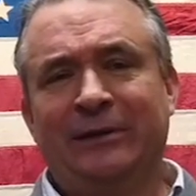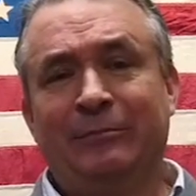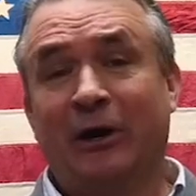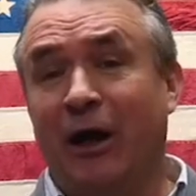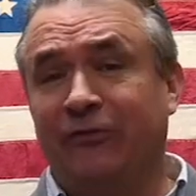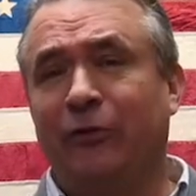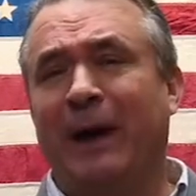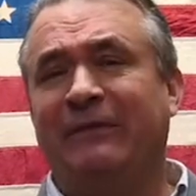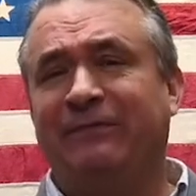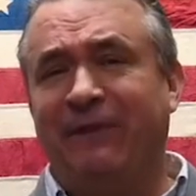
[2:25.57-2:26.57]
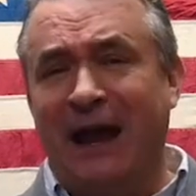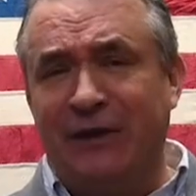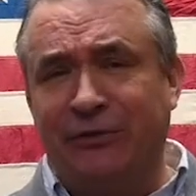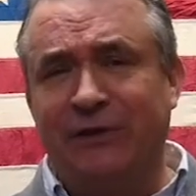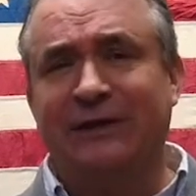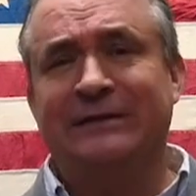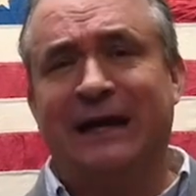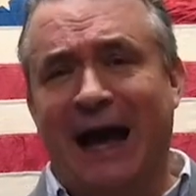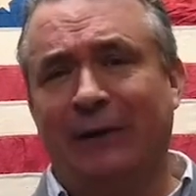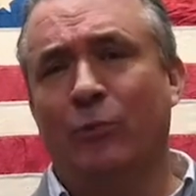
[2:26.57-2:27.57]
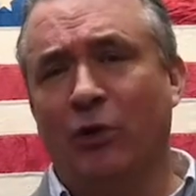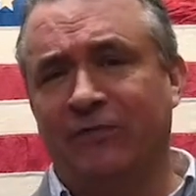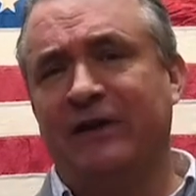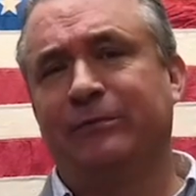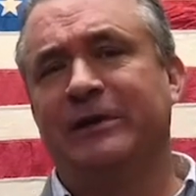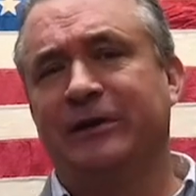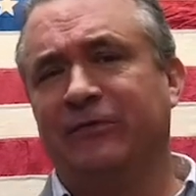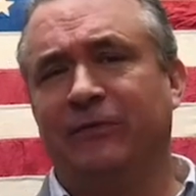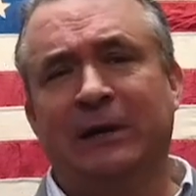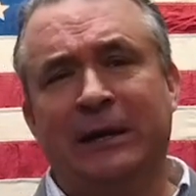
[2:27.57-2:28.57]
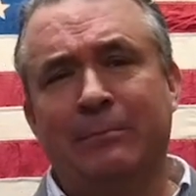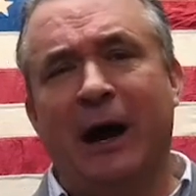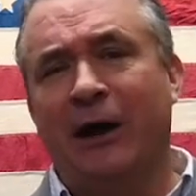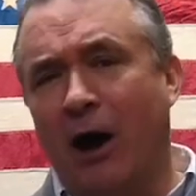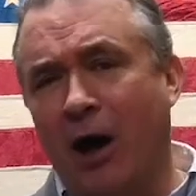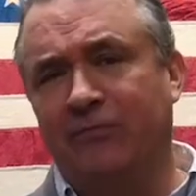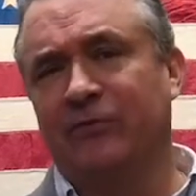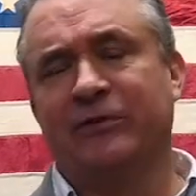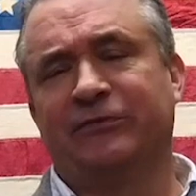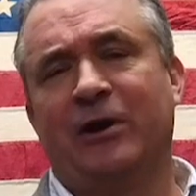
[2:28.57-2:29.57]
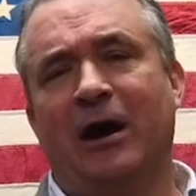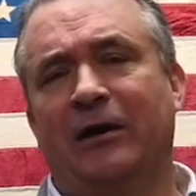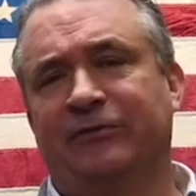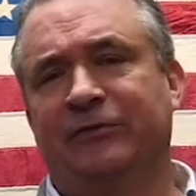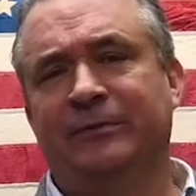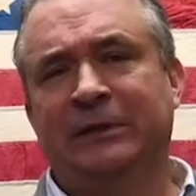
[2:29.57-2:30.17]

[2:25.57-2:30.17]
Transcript: But also, my faith in God motivates me to give my all for this cause.